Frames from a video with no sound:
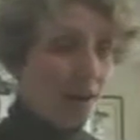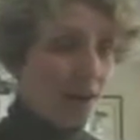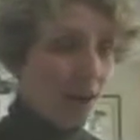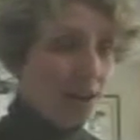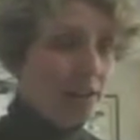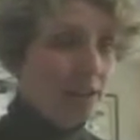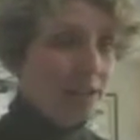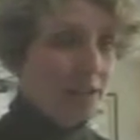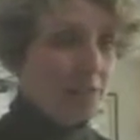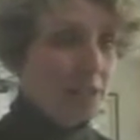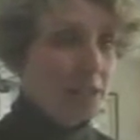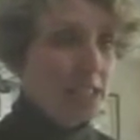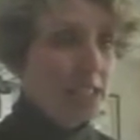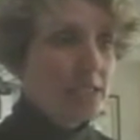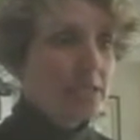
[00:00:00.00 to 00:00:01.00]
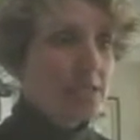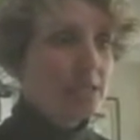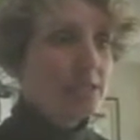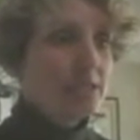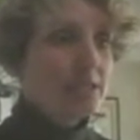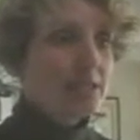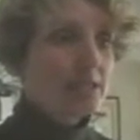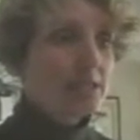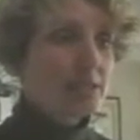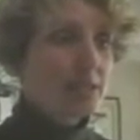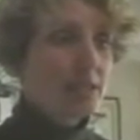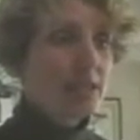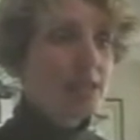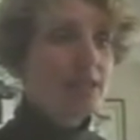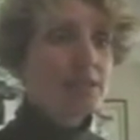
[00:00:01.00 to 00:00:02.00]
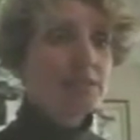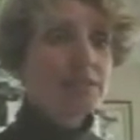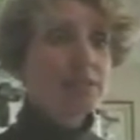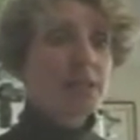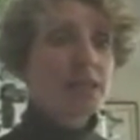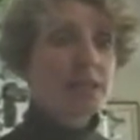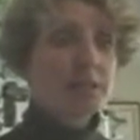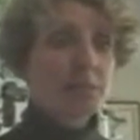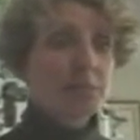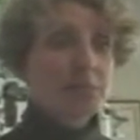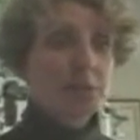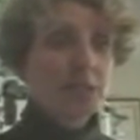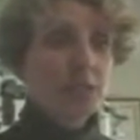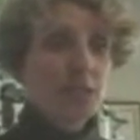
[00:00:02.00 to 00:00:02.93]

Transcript: on them is Hedophyllum,